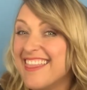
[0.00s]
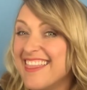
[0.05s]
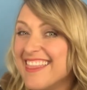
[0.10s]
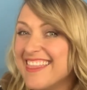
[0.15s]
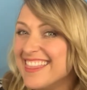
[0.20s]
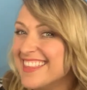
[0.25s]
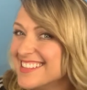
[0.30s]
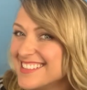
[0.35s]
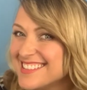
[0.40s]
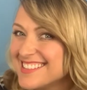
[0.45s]

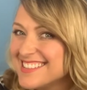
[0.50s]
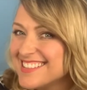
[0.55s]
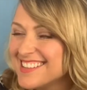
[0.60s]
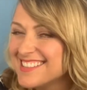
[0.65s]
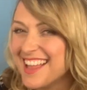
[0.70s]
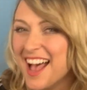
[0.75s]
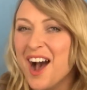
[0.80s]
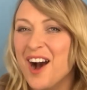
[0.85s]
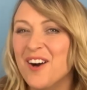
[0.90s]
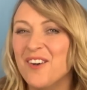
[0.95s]
This
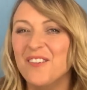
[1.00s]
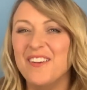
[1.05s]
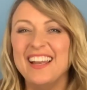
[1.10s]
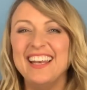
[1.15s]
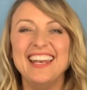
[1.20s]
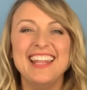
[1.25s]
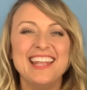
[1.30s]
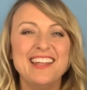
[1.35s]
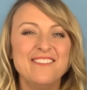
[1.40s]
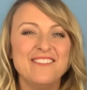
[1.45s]
is how we
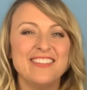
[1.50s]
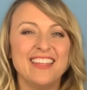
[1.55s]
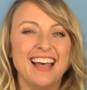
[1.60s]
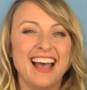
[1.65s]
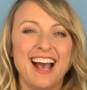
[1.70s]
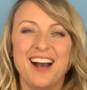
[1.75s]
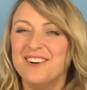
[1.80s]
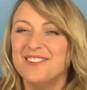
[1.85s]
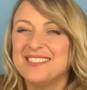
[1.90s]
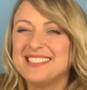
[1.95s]
leave the
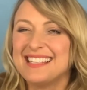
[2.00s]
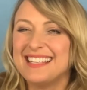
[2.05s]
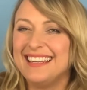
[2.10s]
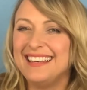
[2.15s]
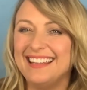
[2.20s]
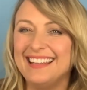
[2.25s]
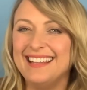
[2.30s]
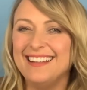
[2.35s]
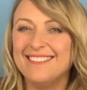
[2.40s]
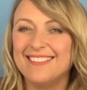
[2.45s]
house,
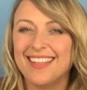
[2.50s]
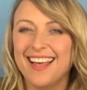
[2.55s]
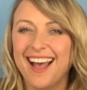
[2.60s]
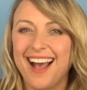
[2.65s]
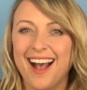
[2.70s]
leave the